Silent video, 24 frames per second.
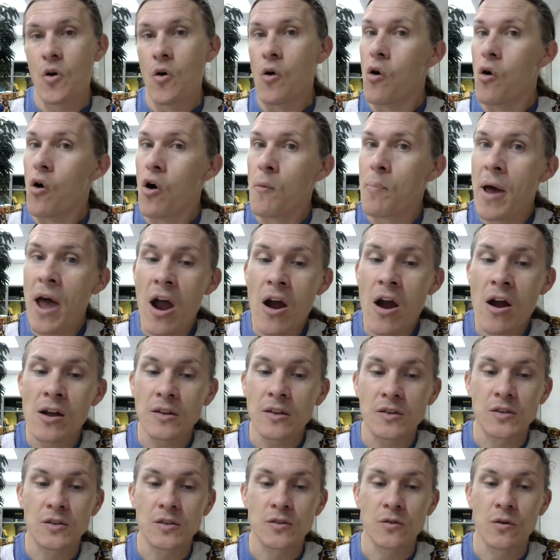or
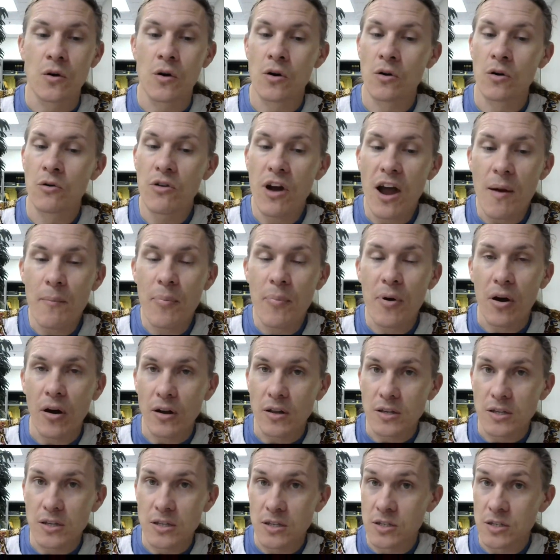parents or
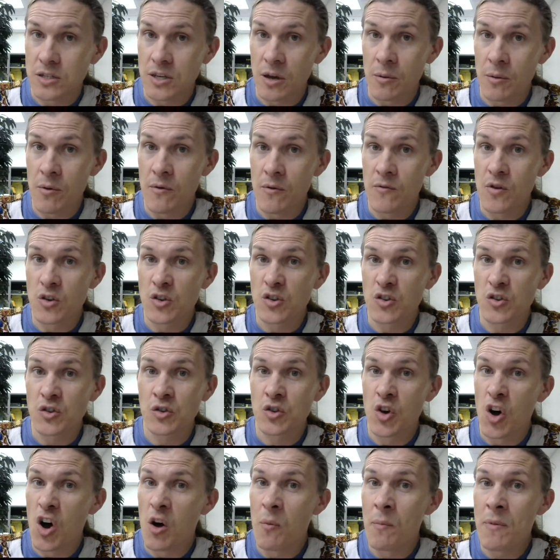grandparents. Some of you
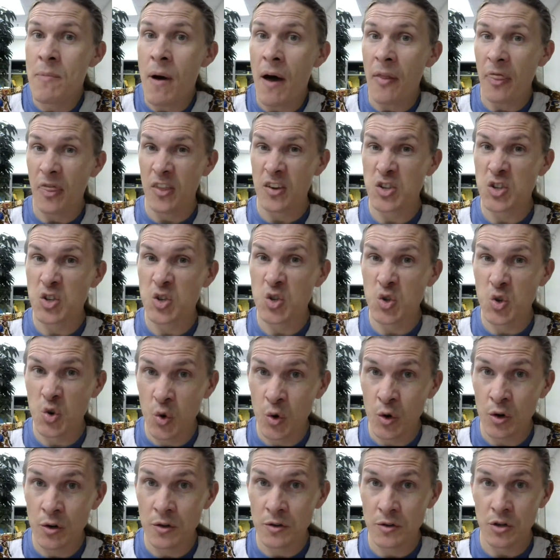told me about the
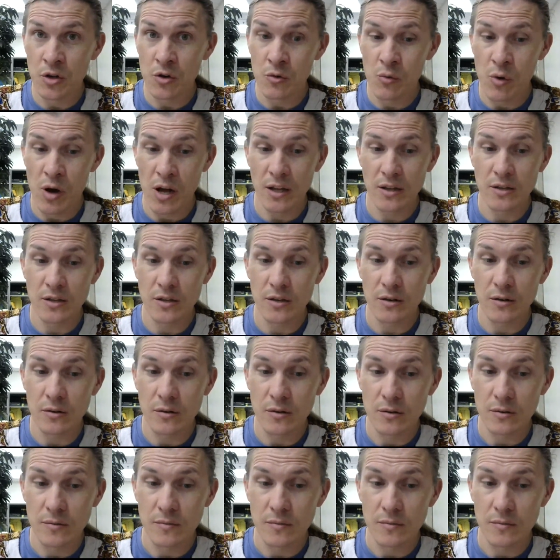schools you went to.